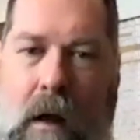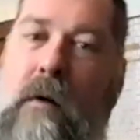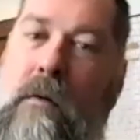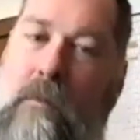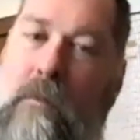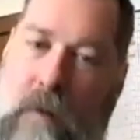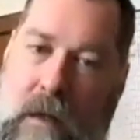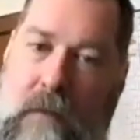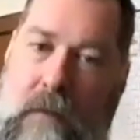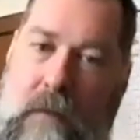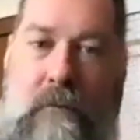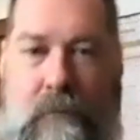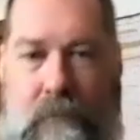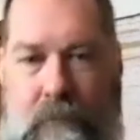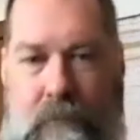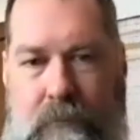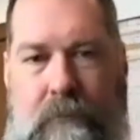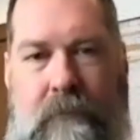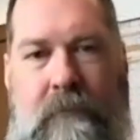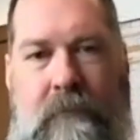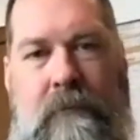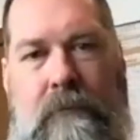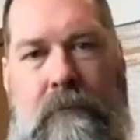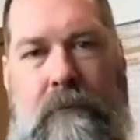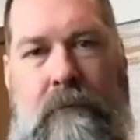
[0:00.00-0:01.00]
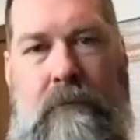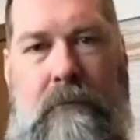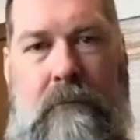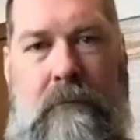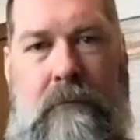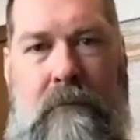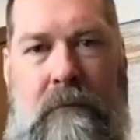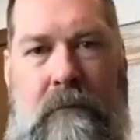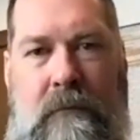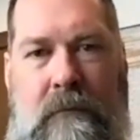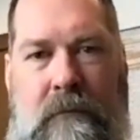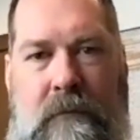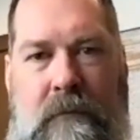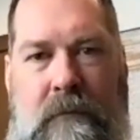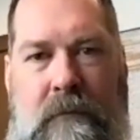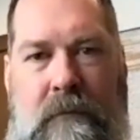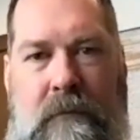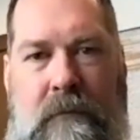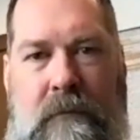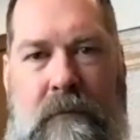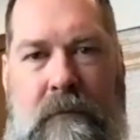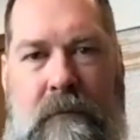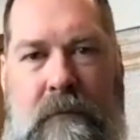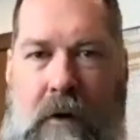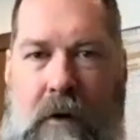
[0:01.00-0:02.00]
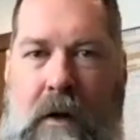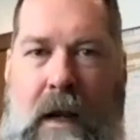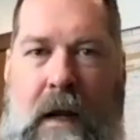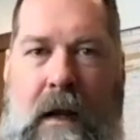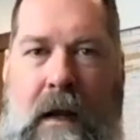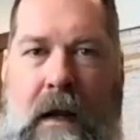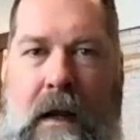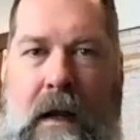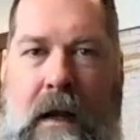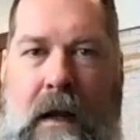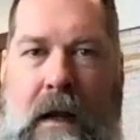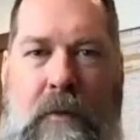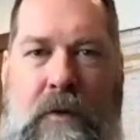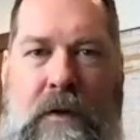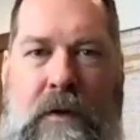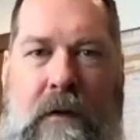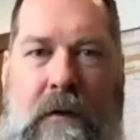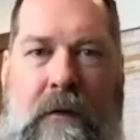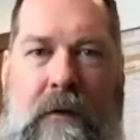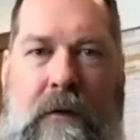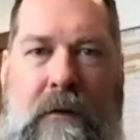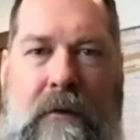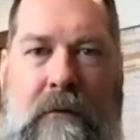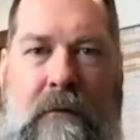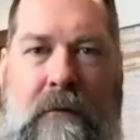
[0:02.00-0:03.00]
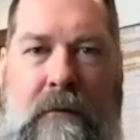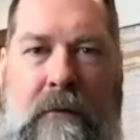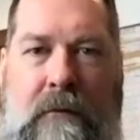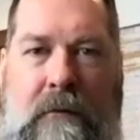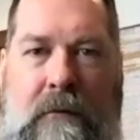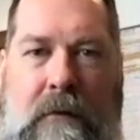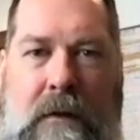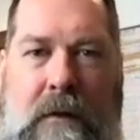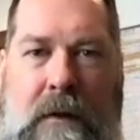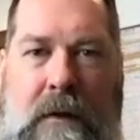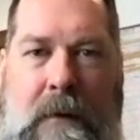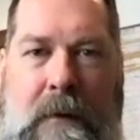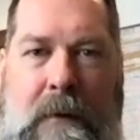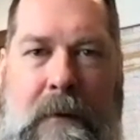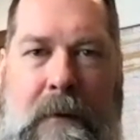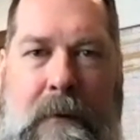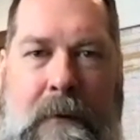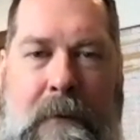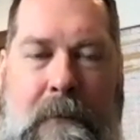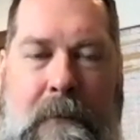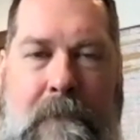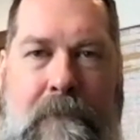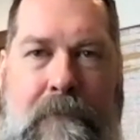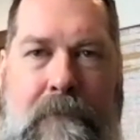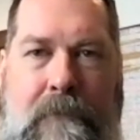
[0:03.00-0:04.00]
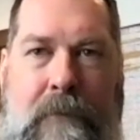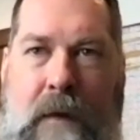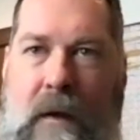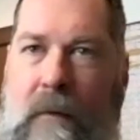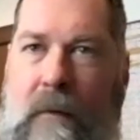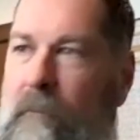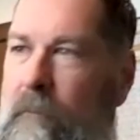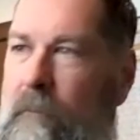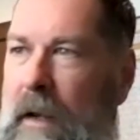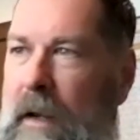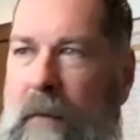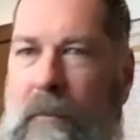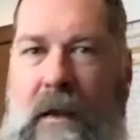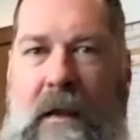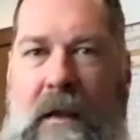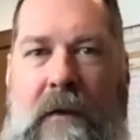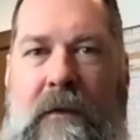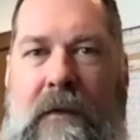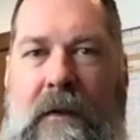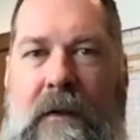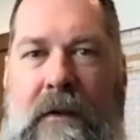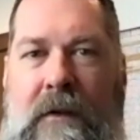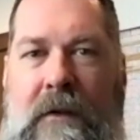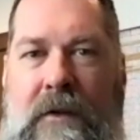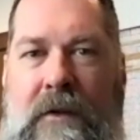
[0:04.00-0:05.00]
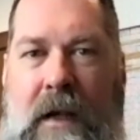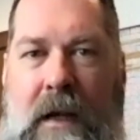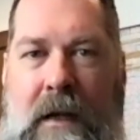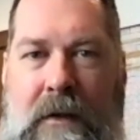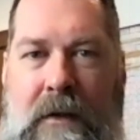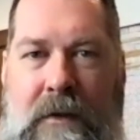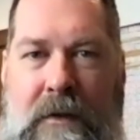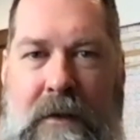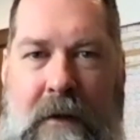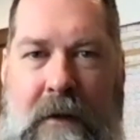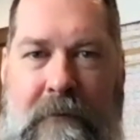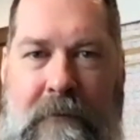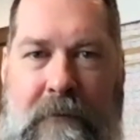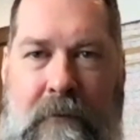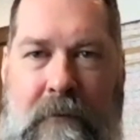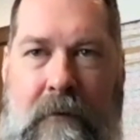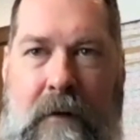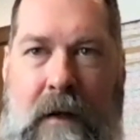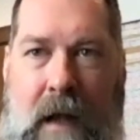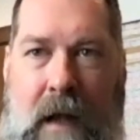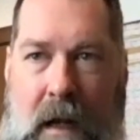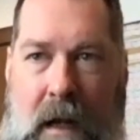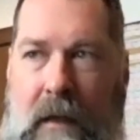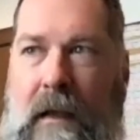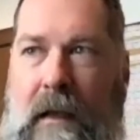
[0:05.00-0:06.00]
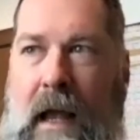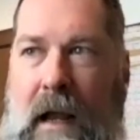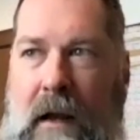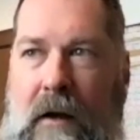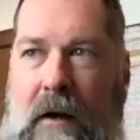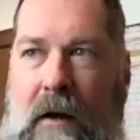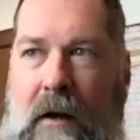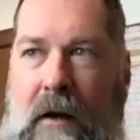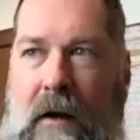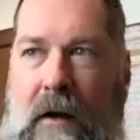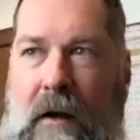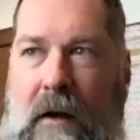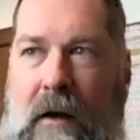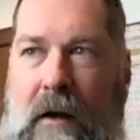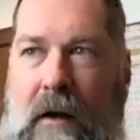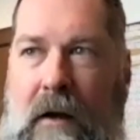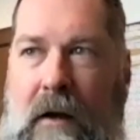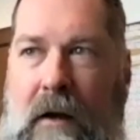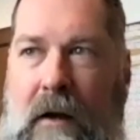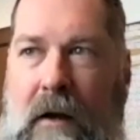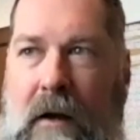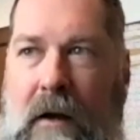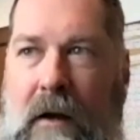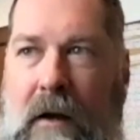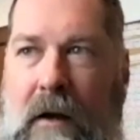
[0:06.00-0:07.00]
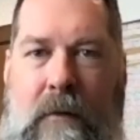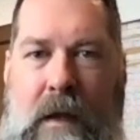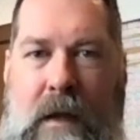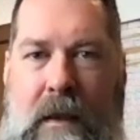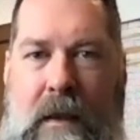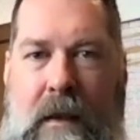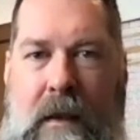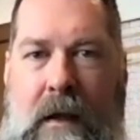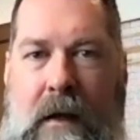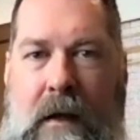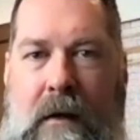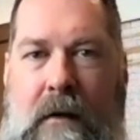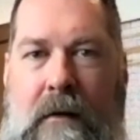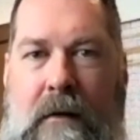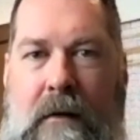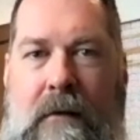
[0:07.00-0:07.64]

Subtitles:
Oh, well, volcanic eruptions. Maybe these things change stuff on a lot quicker level than we think.